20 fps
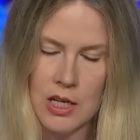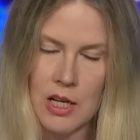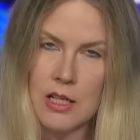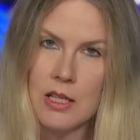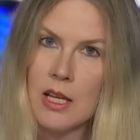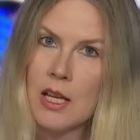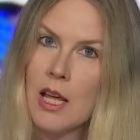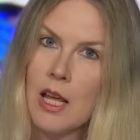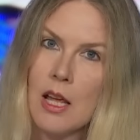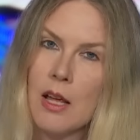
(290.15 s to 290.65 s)

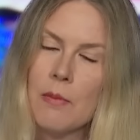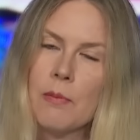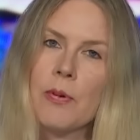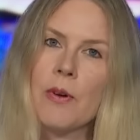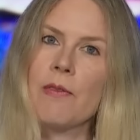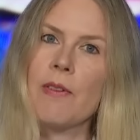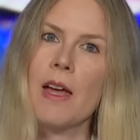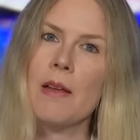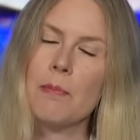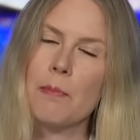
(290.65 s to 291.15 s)
and
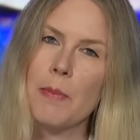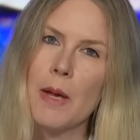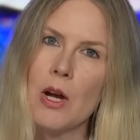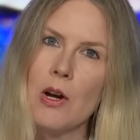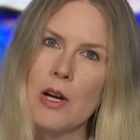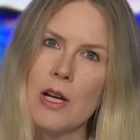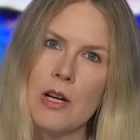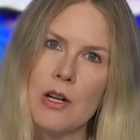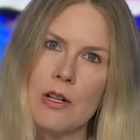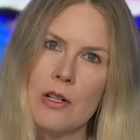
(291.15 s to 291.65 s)
prevent
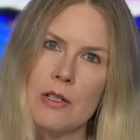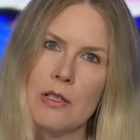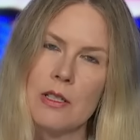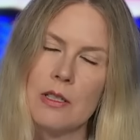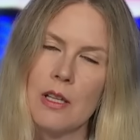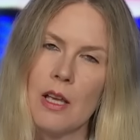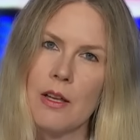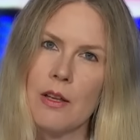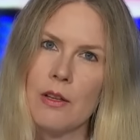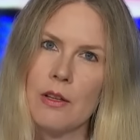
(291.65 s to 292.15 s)

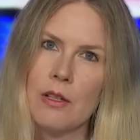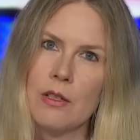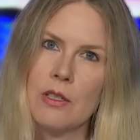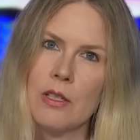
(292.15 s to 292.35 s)
barriers uh,